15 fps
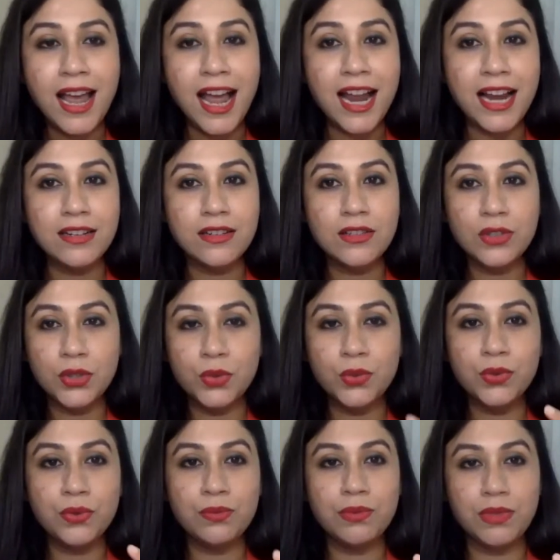And
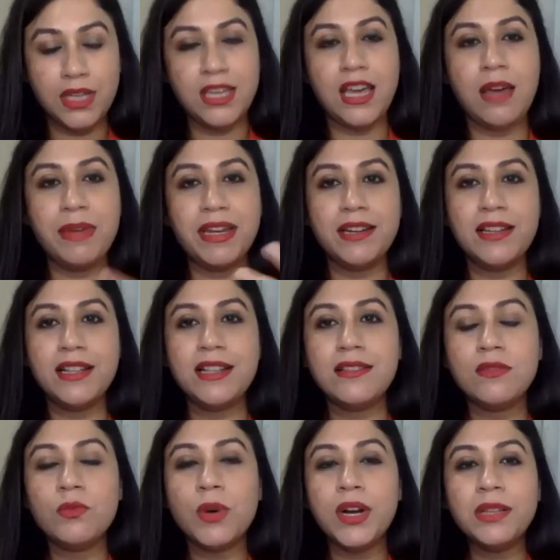
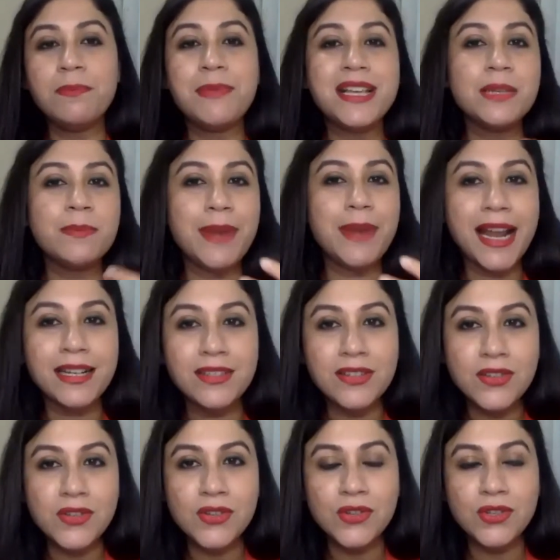what are the best
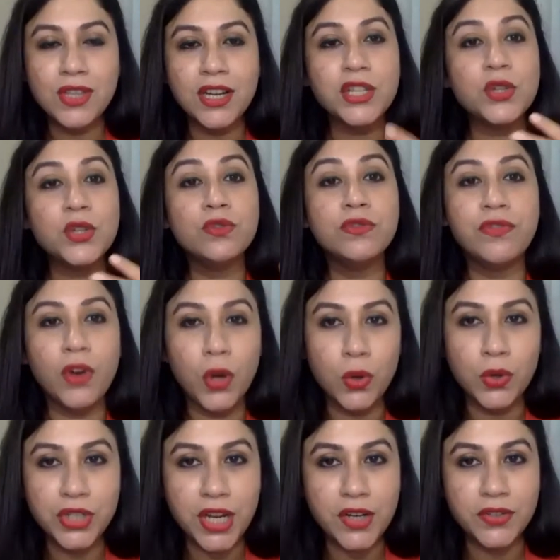practices that you
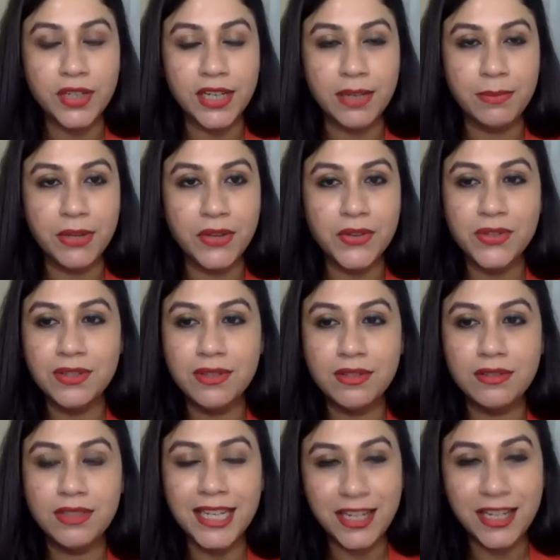follow generally? Because
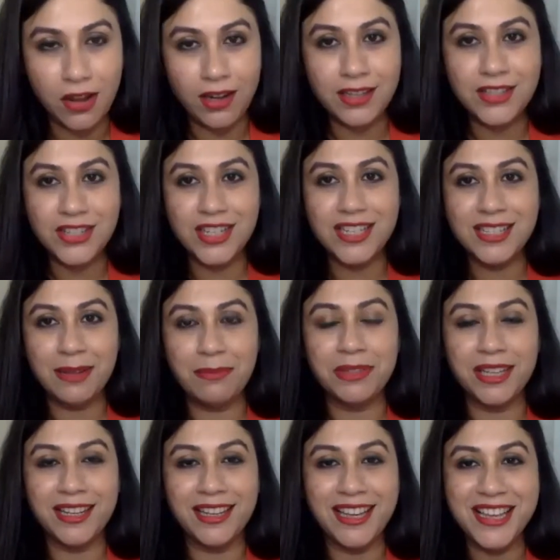technology
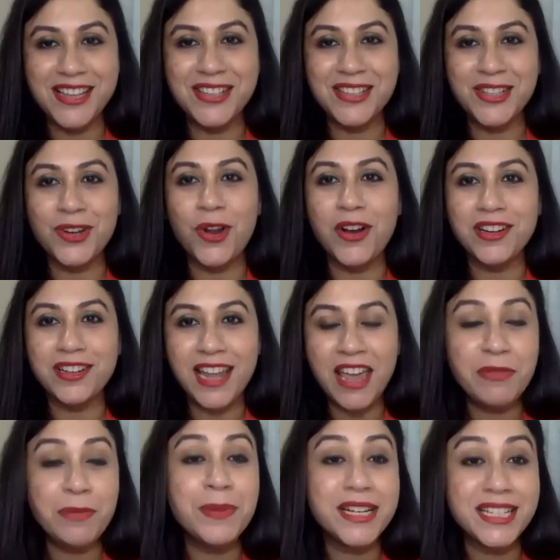something is not
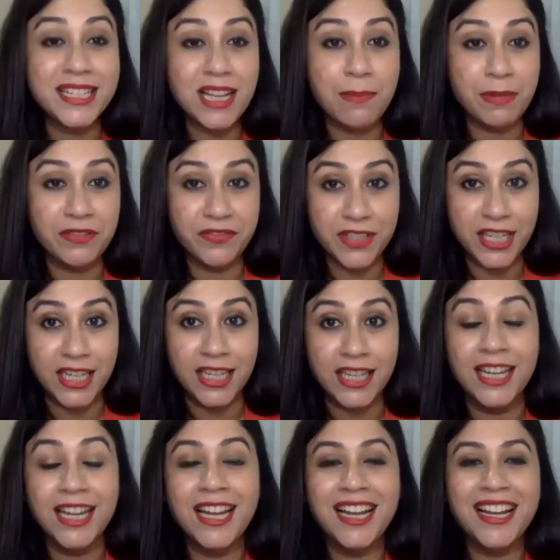everybody's cup of tea.
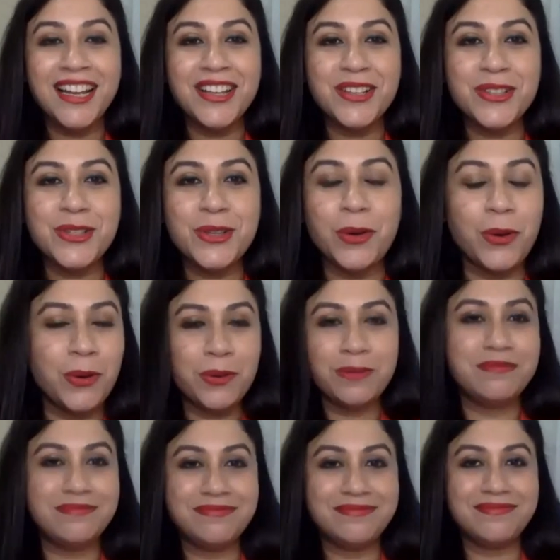So
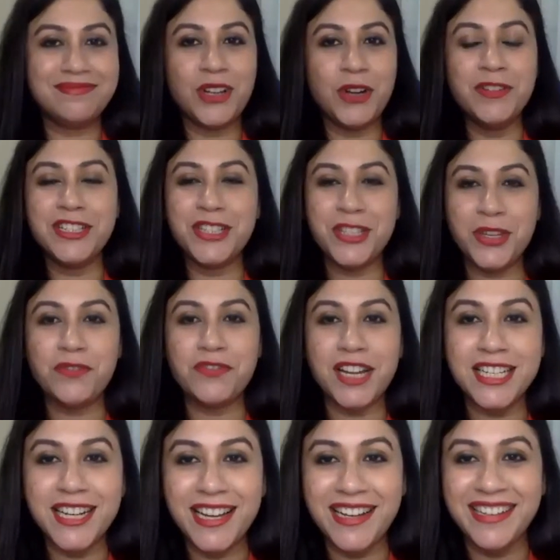over to you,
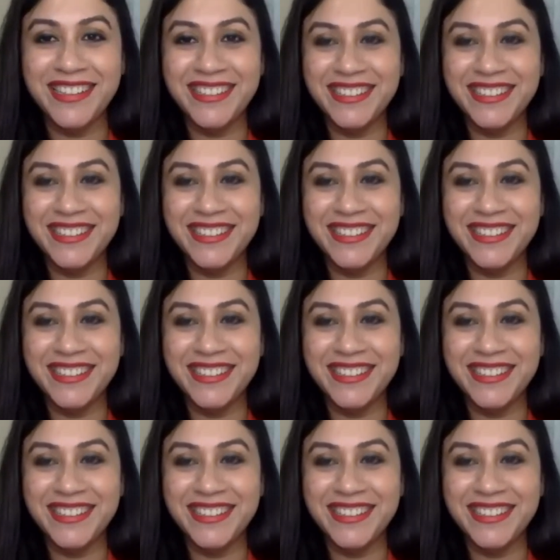Vandana.